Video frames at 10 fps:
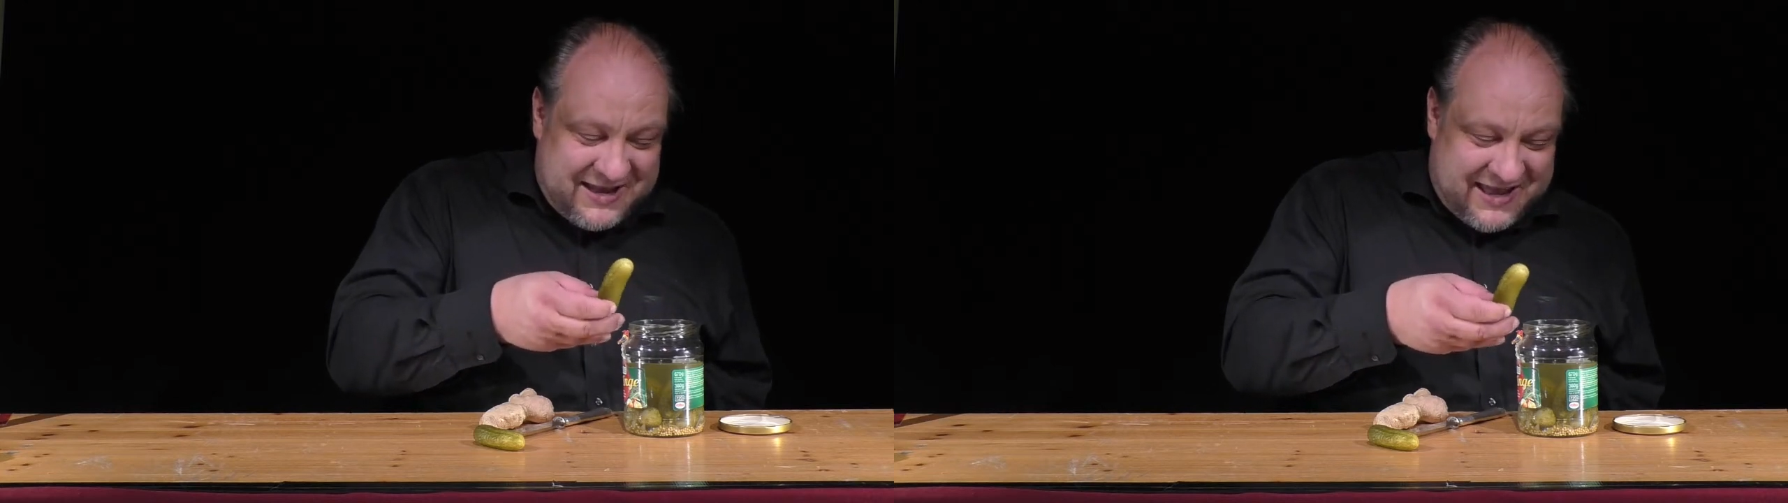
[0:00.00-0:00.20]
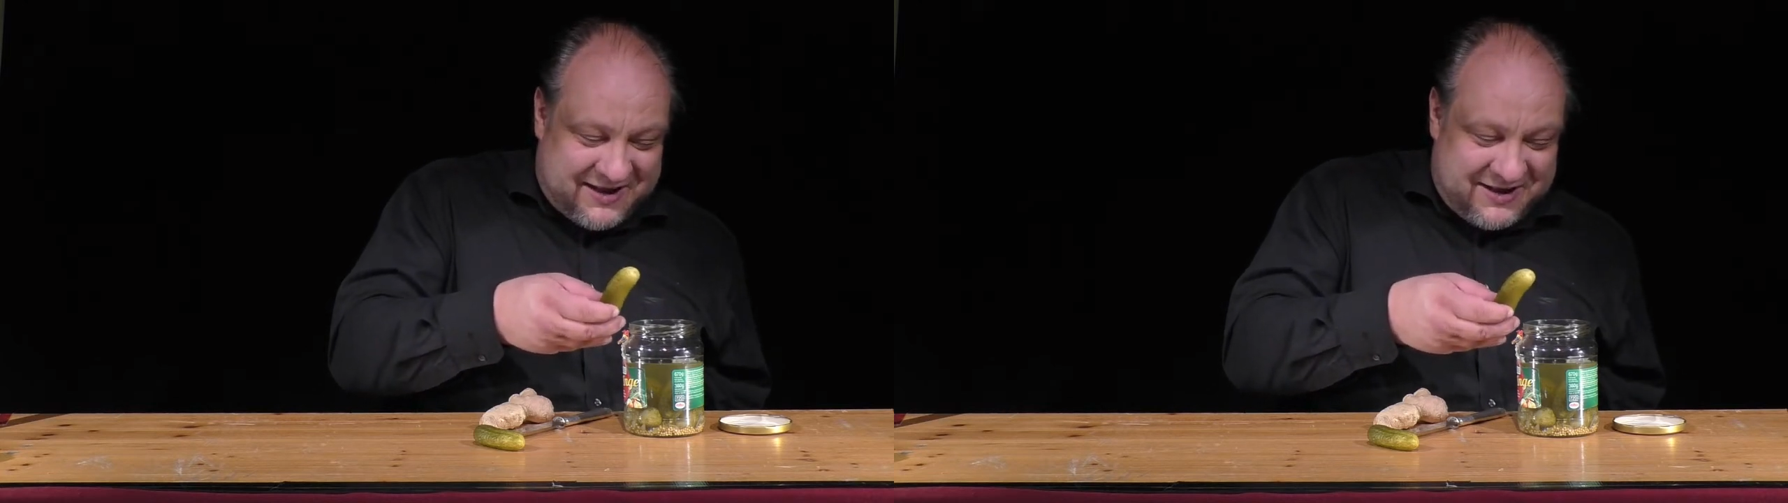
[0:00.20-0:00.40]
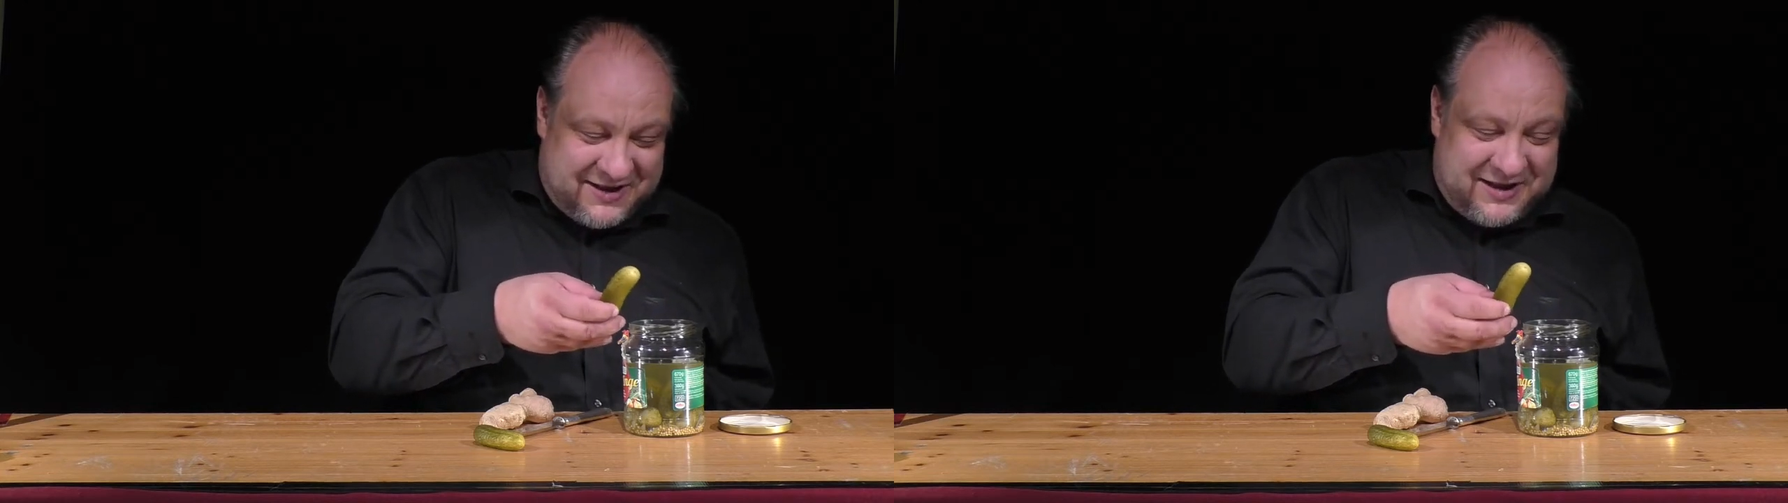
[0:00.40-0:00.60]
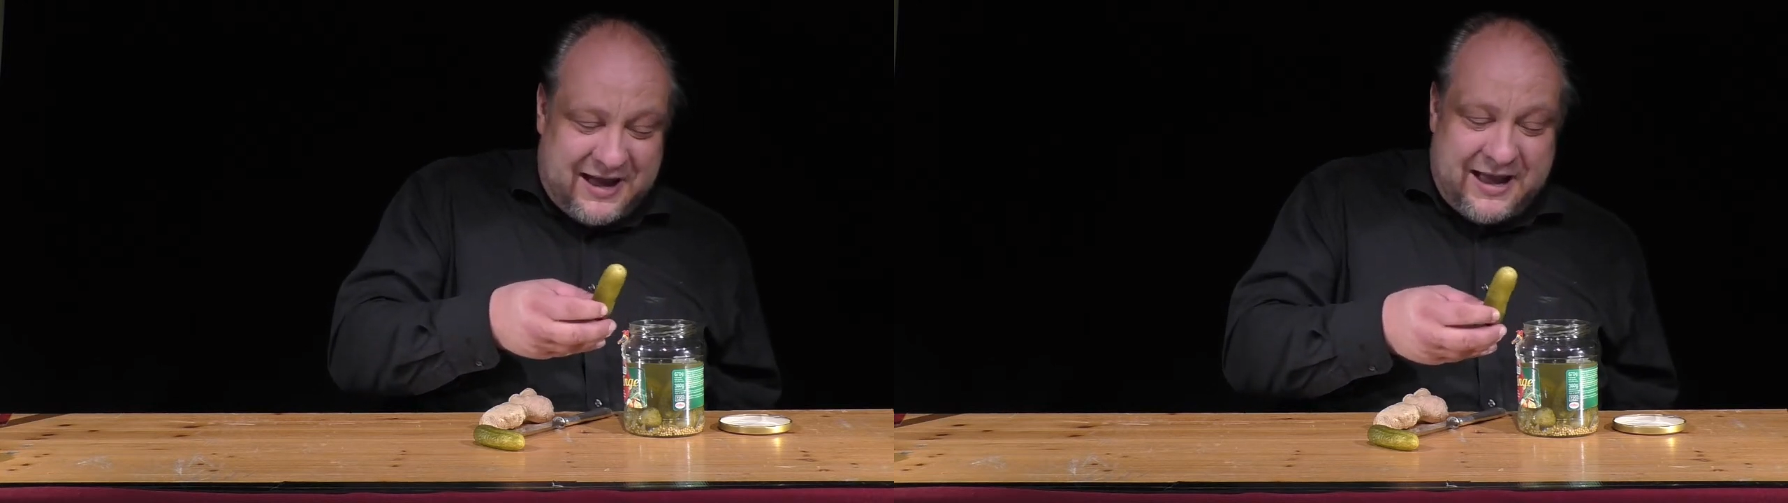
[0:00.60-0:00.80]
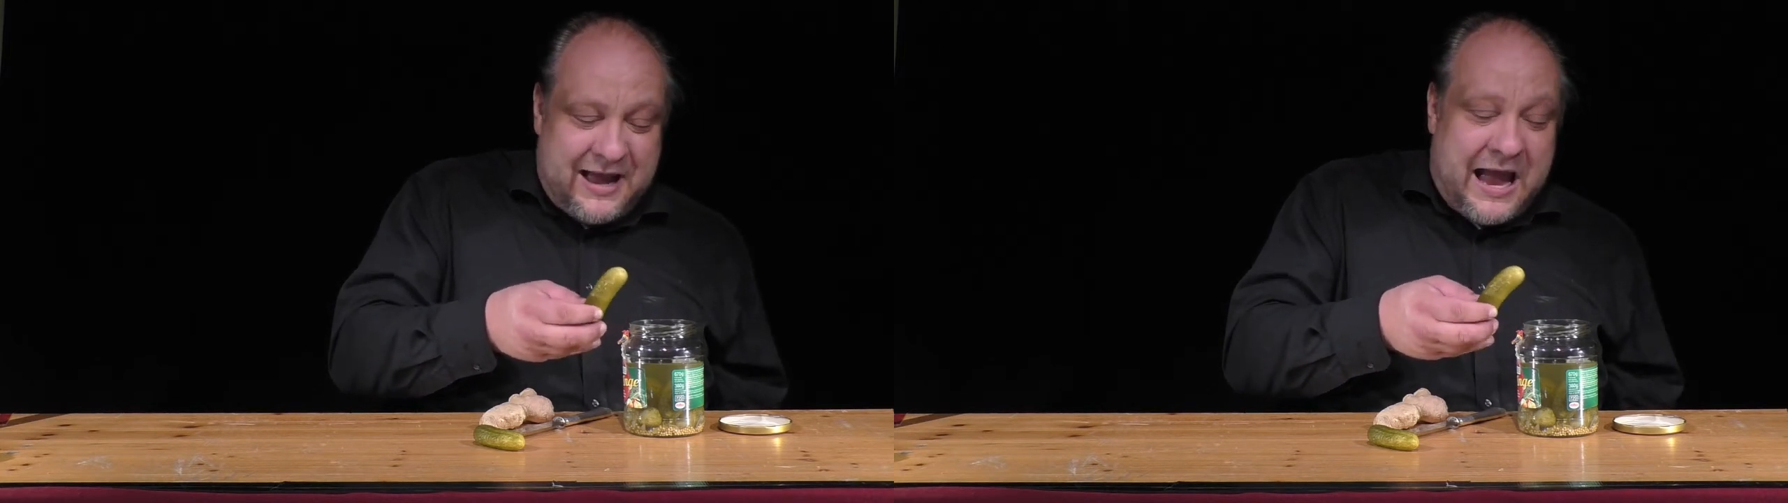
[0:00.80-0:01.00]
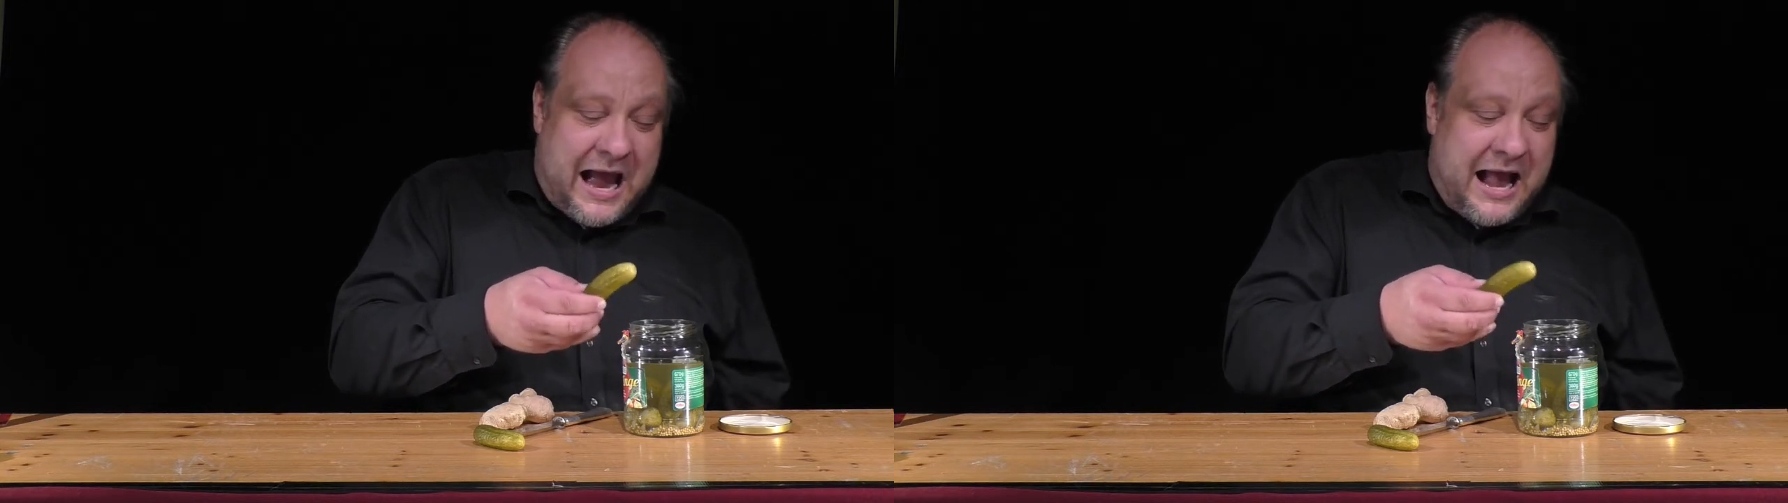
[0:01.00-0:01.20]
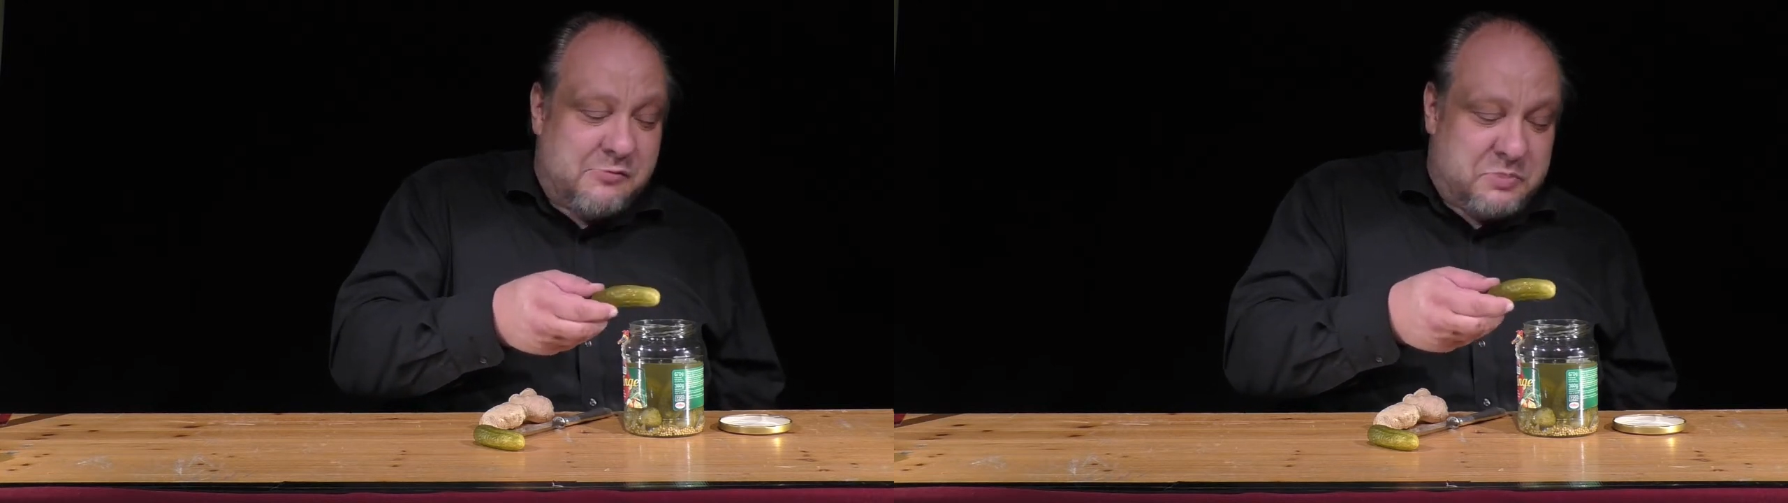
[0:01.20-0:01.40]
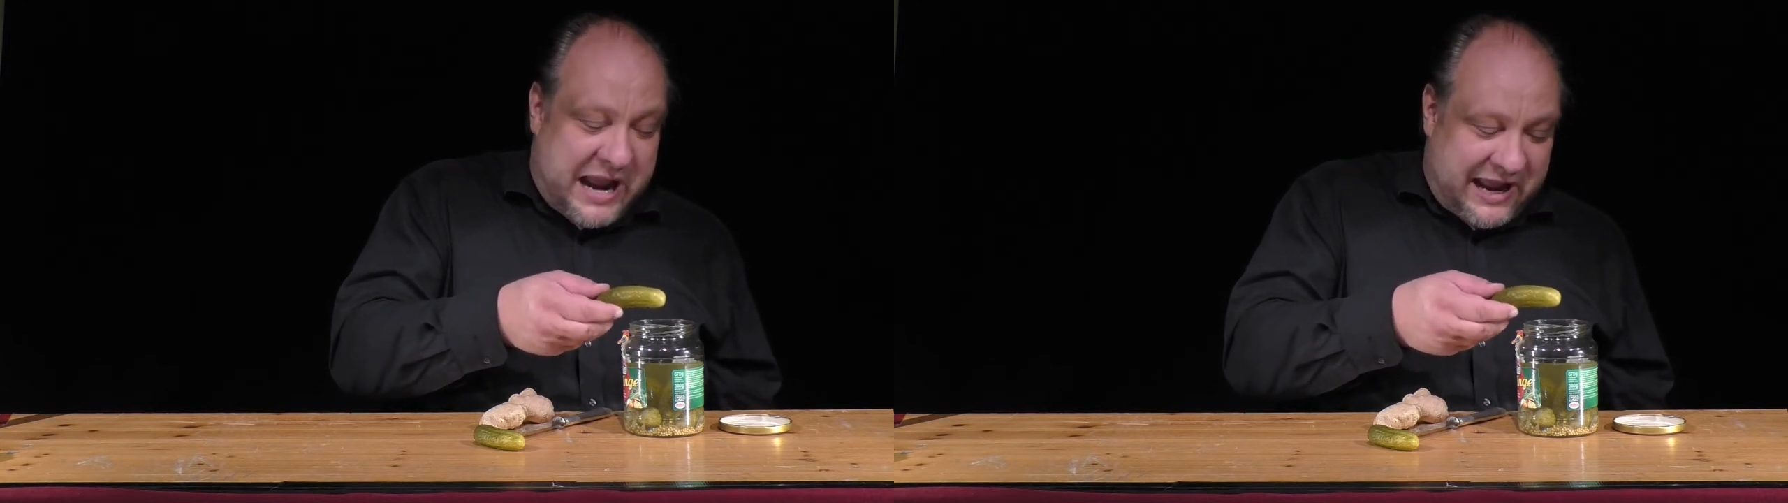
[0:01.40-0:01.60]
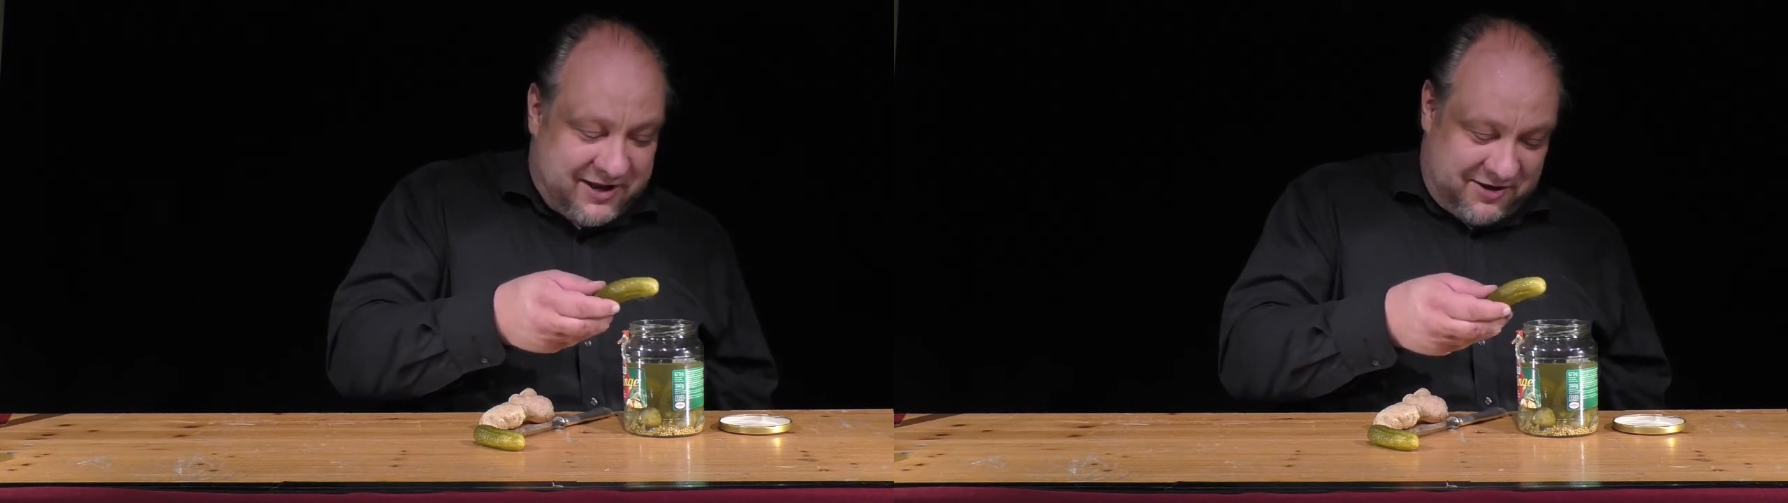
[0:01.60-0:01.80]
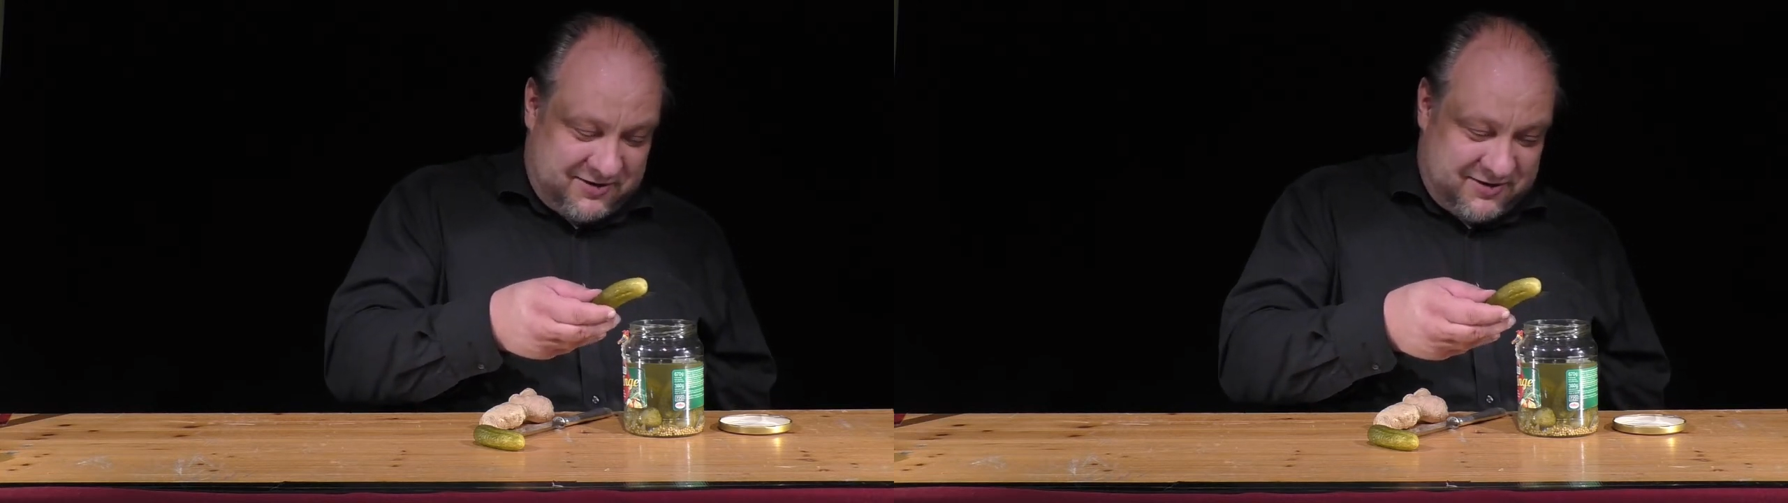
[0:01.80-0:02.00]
Yeah, uh, uh I'll pay.